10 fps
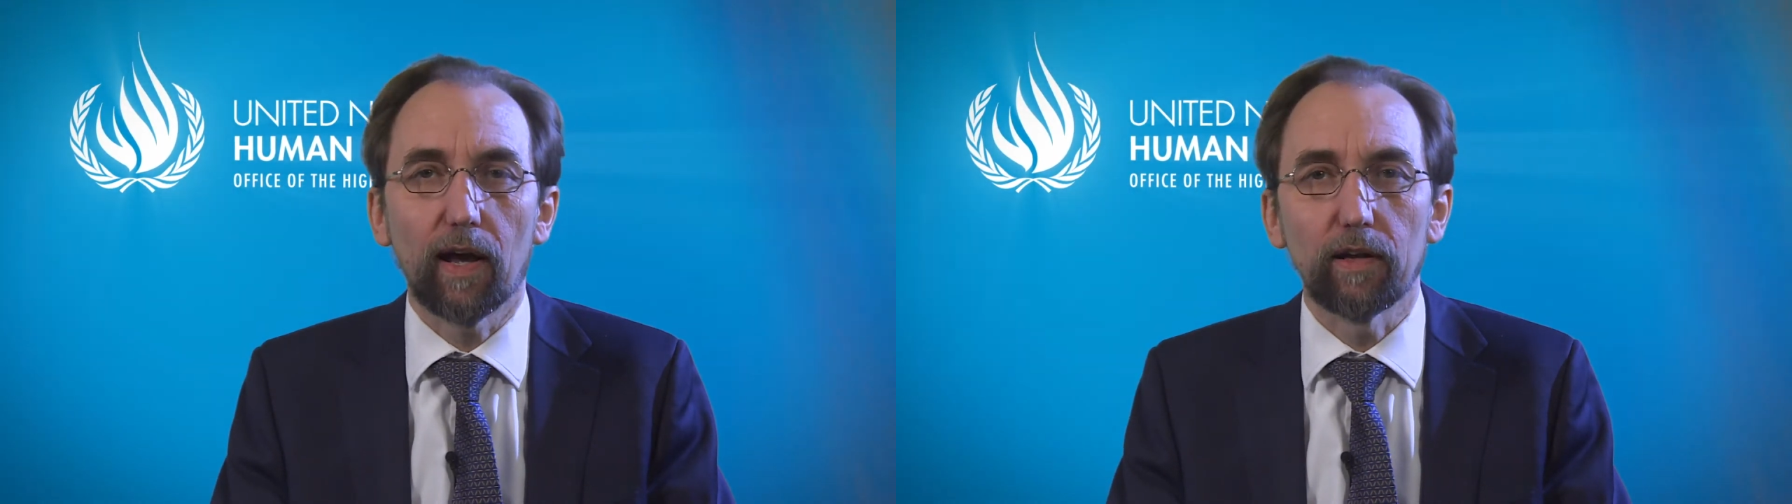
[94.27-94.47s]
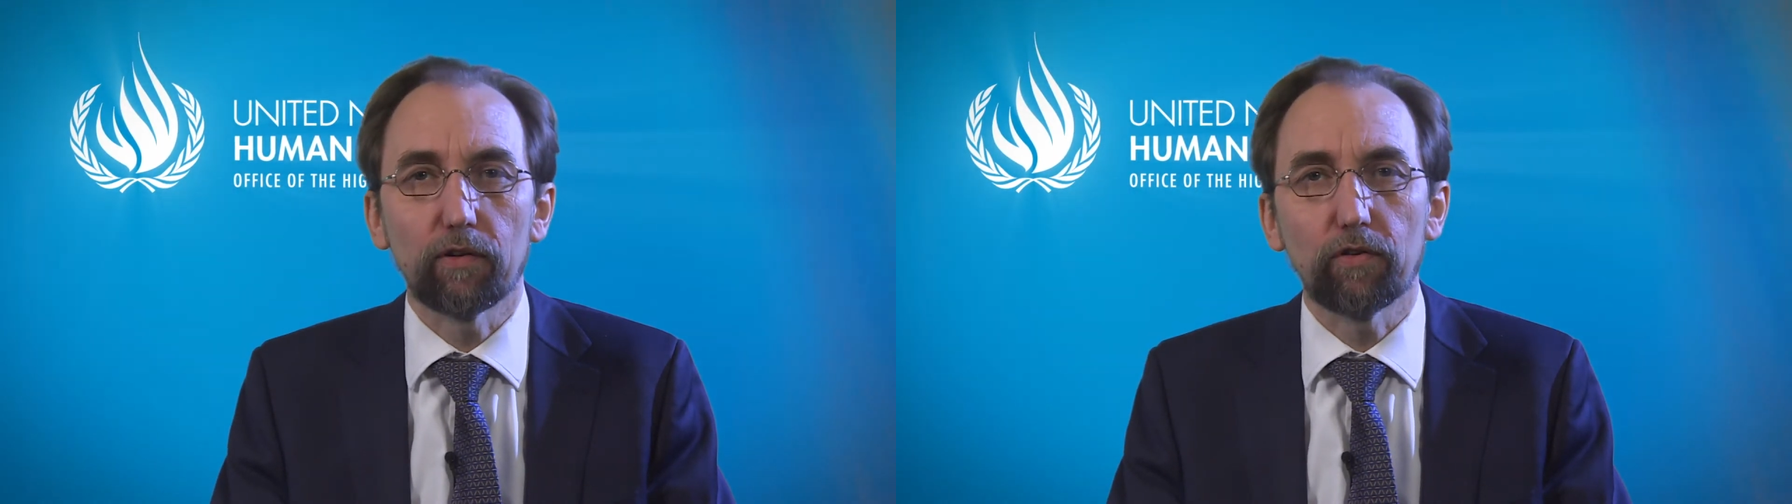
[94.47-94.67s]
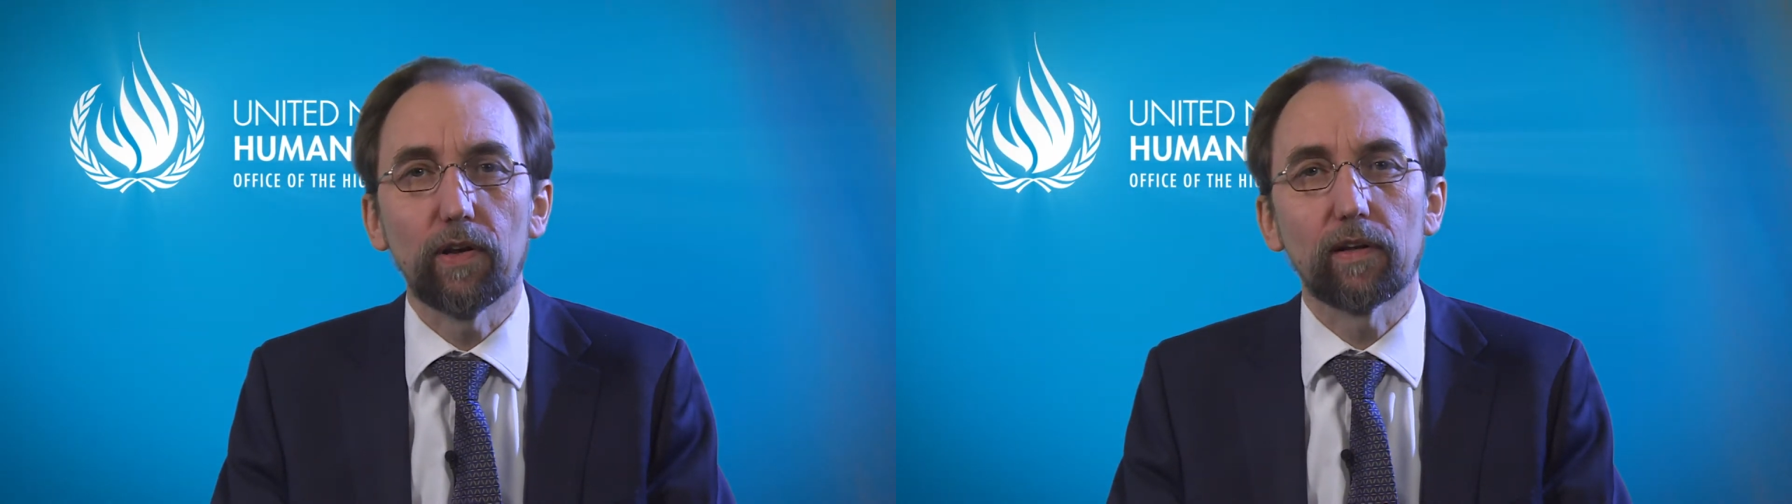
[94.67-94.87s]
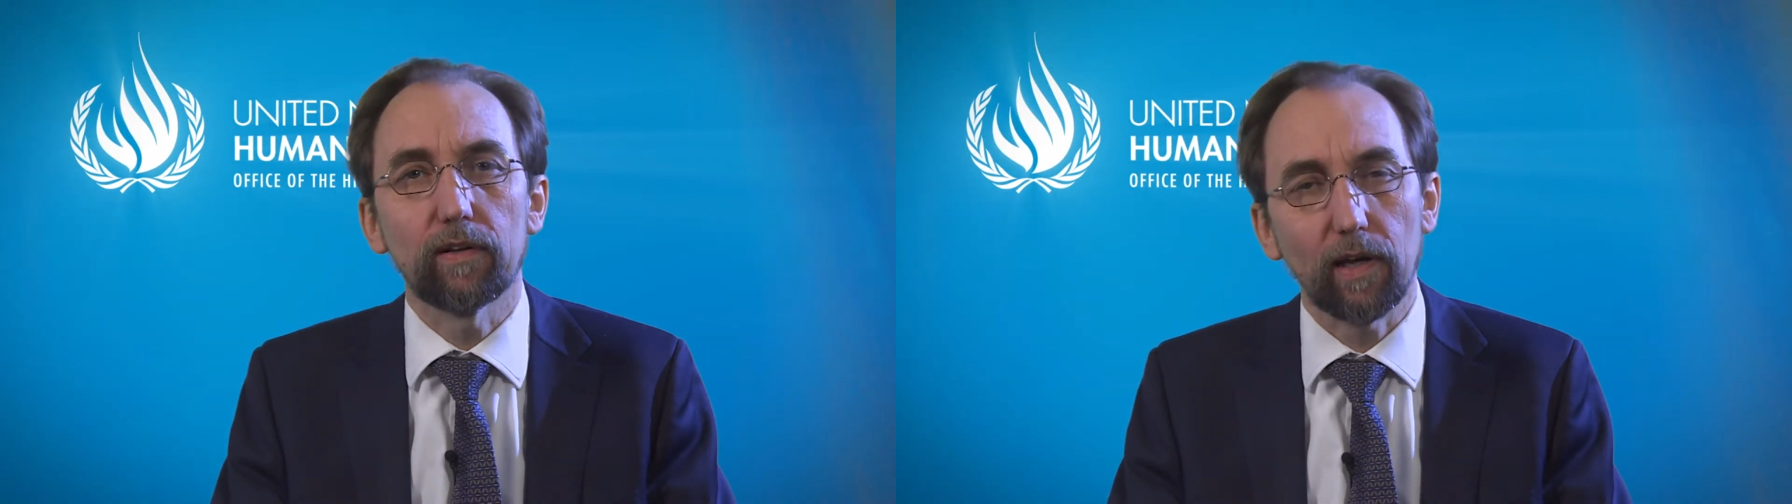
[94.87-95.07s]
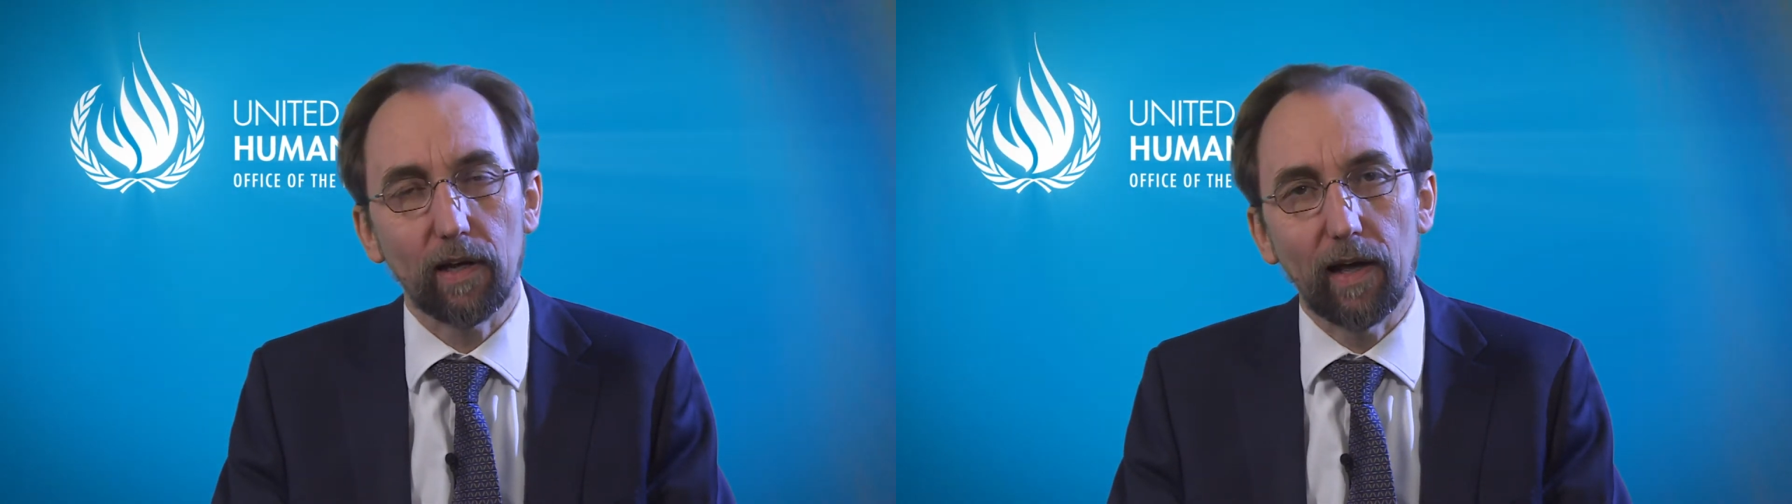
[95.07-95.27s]
and
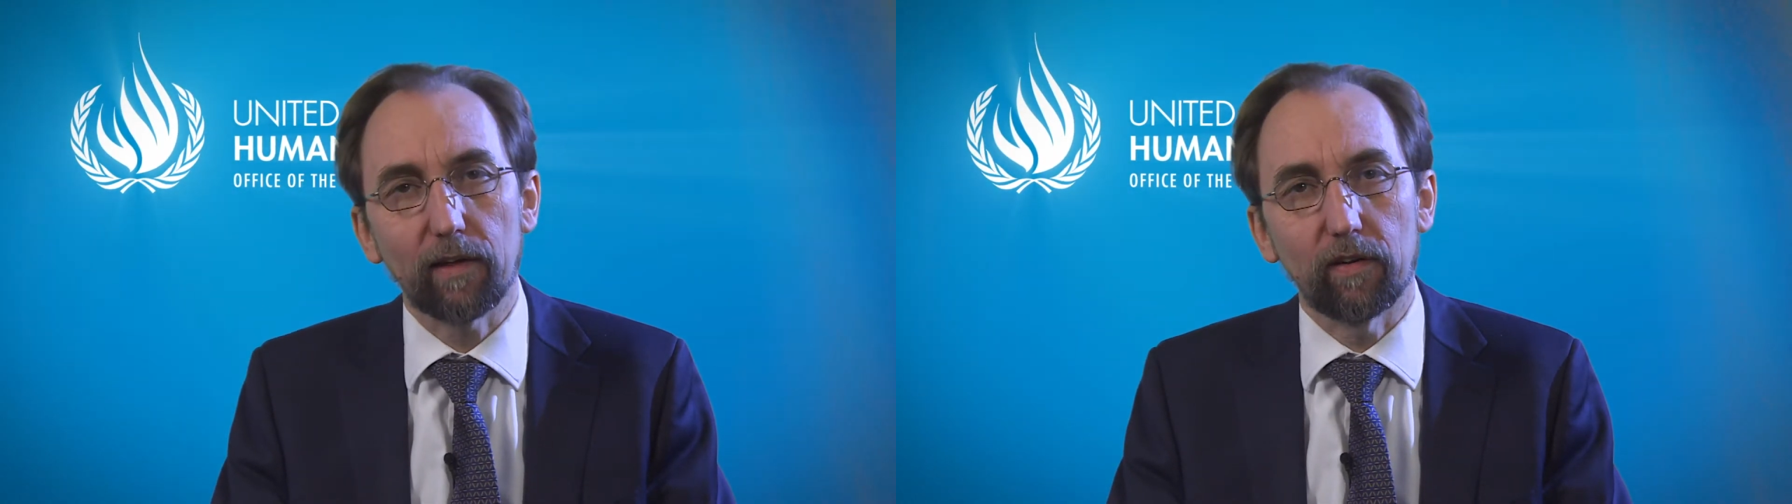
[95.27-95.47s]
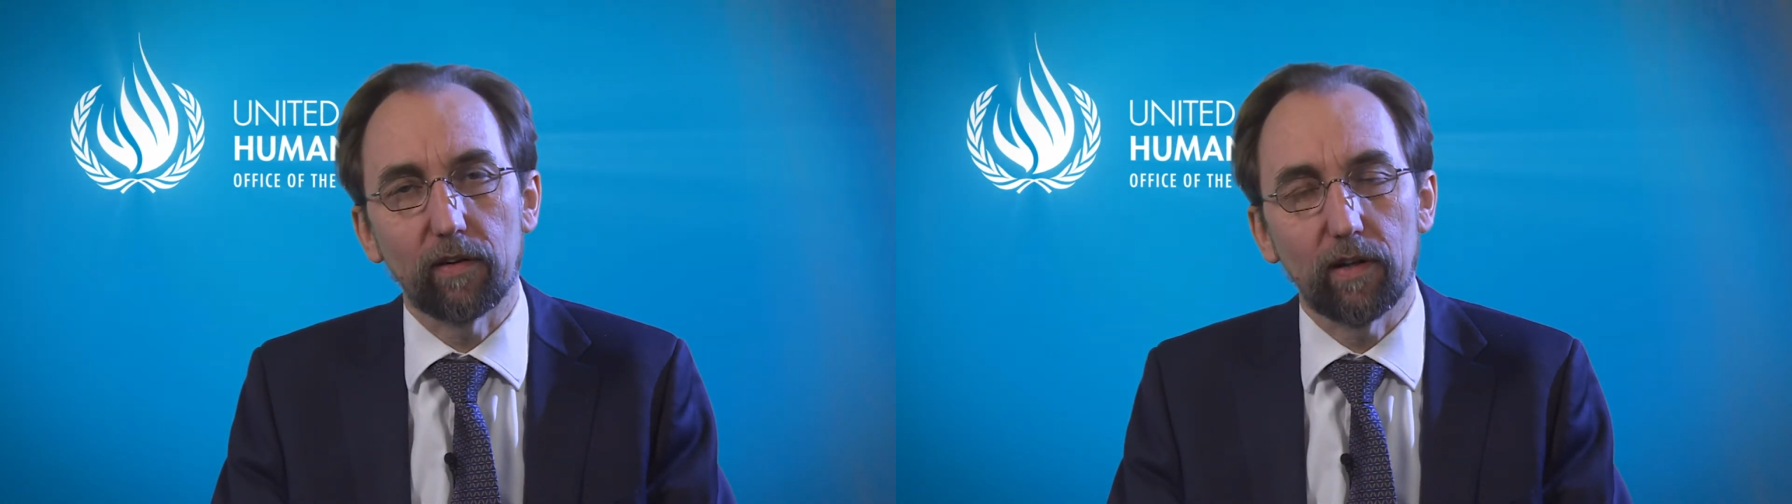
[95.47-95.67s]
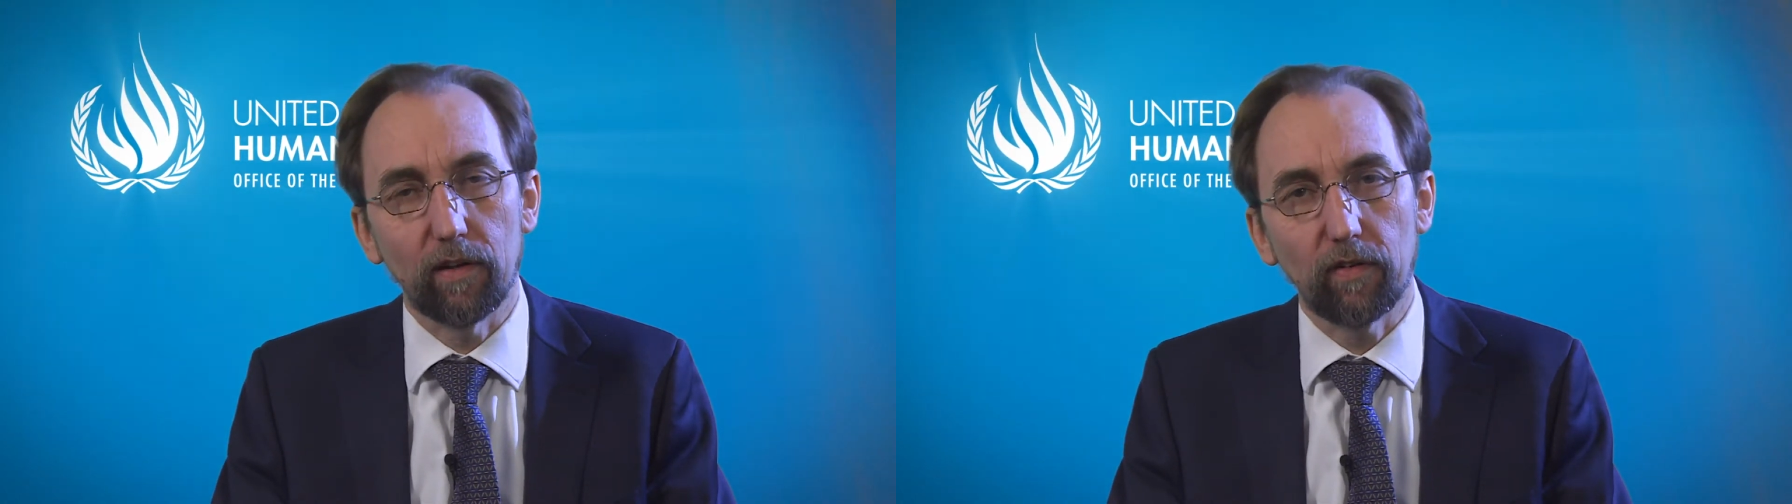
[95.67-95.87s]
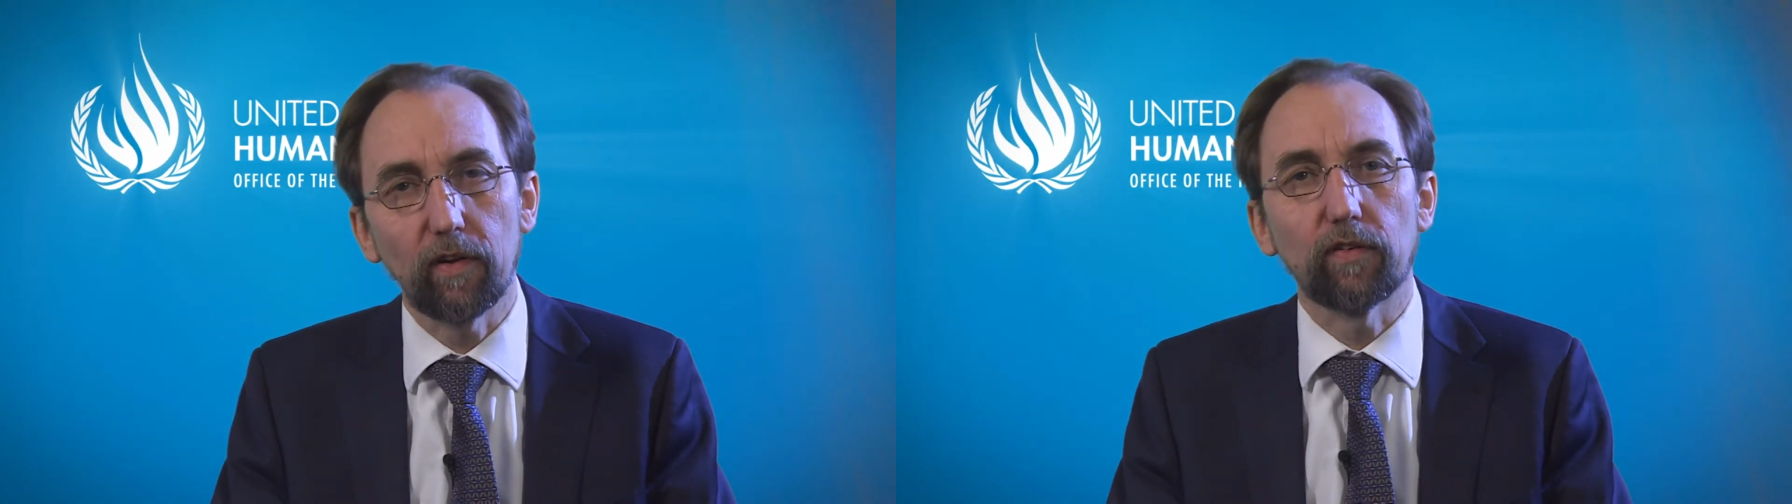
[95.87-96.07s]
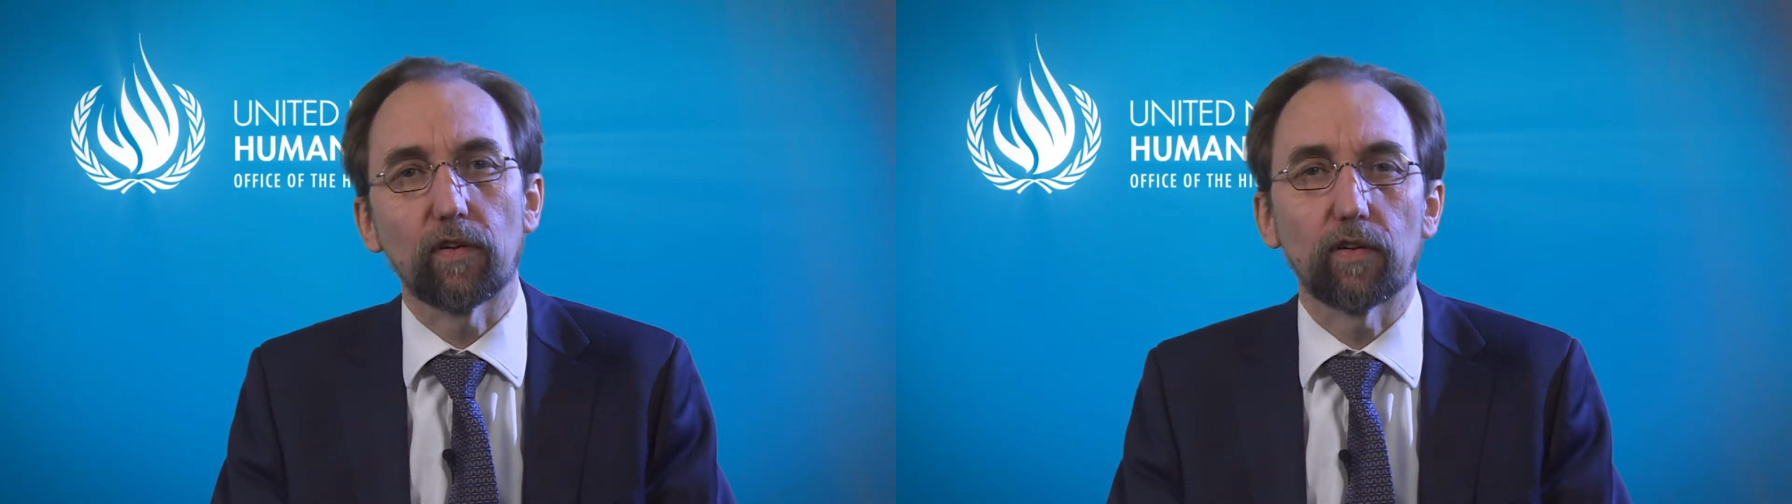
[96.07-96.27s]
treat neglected
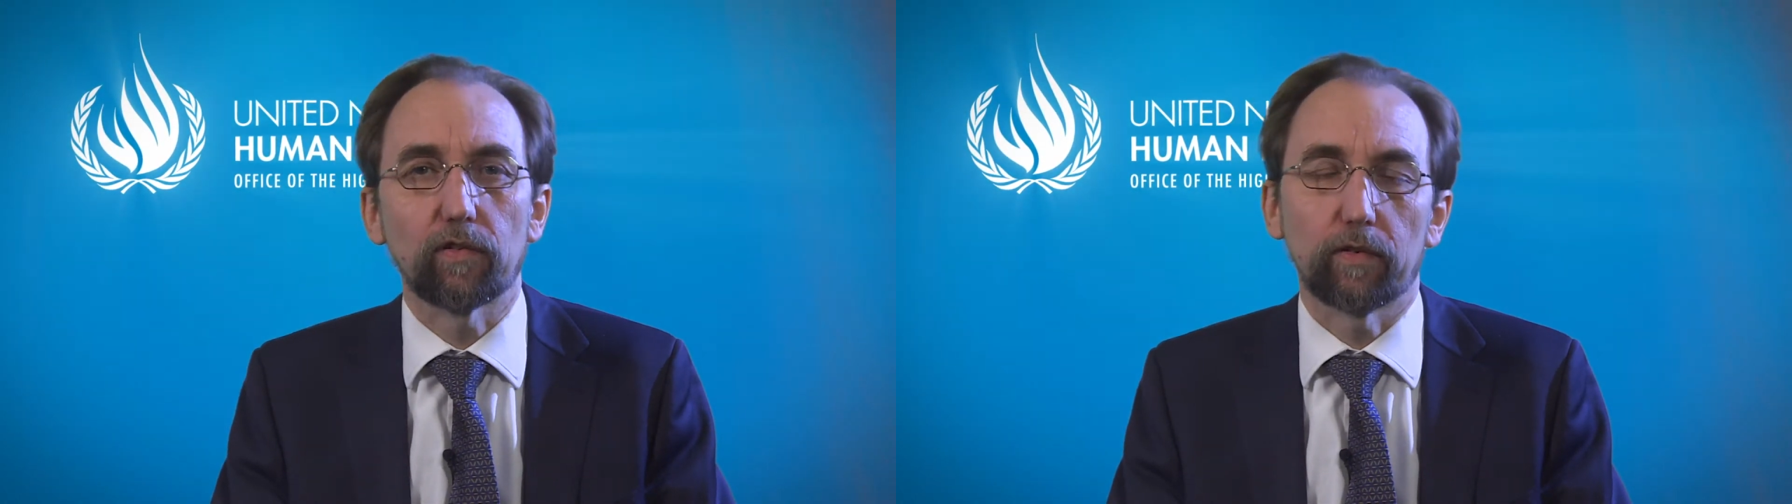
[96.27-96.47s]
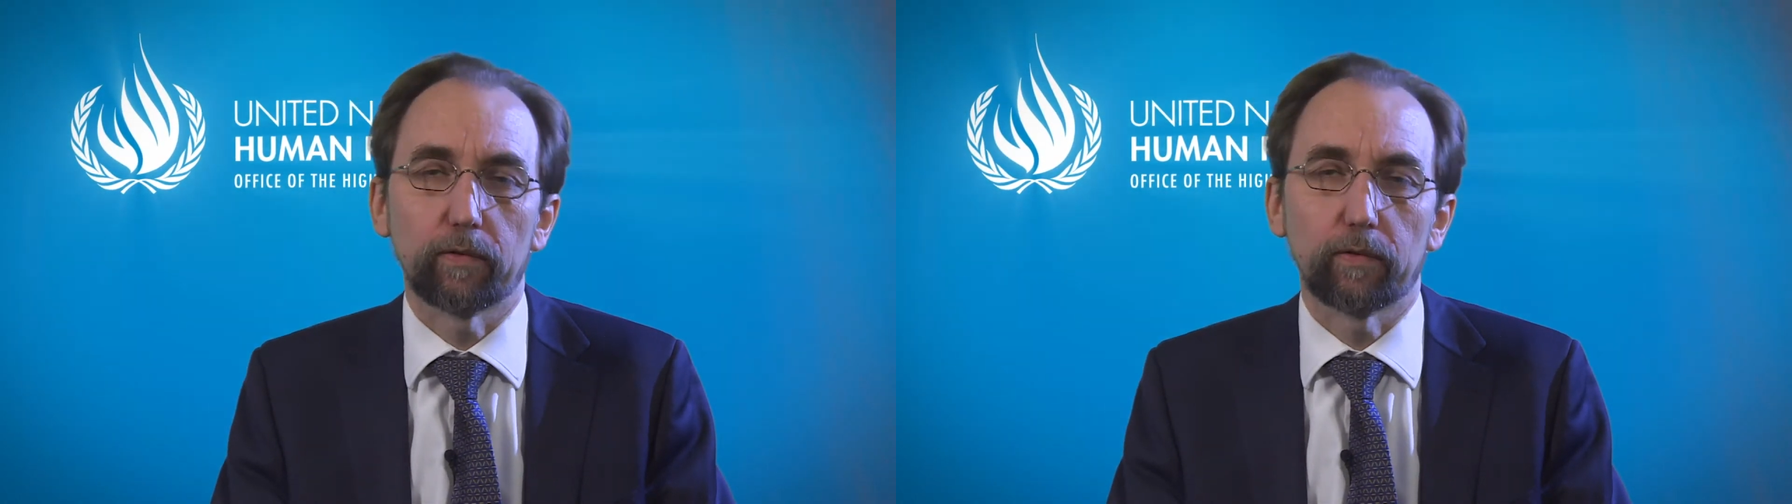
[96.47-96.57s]
diseases.